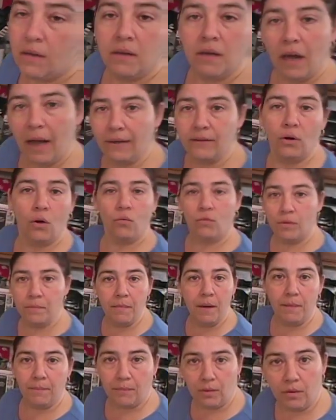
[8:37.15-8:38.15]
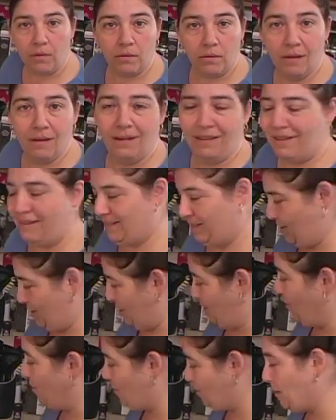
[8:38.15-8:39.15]
I don't remember to
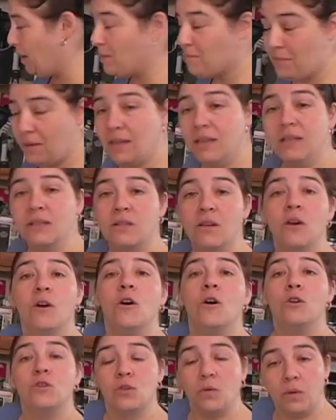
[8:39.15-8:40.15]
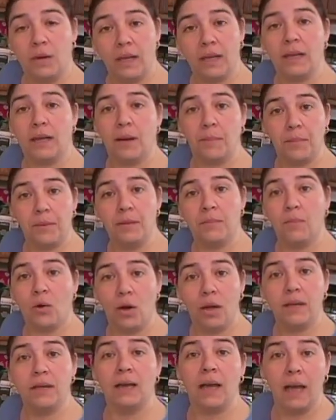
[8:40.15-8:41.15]
soak my beans, so when I get up in the
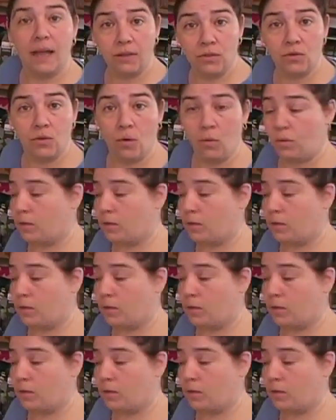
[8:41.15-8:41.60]
morning, I soak